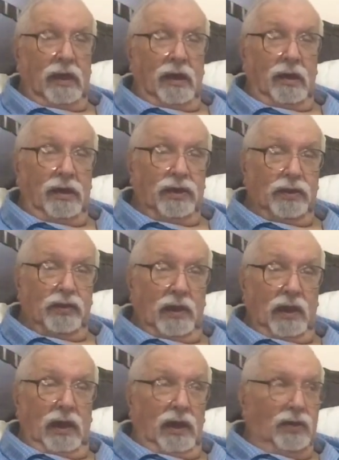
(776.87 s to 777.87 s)
I did the
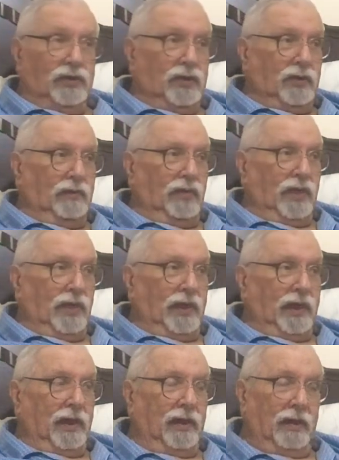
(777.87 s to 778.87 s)
last of
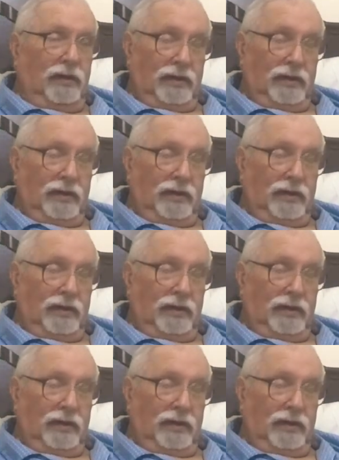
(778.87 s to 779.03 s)
the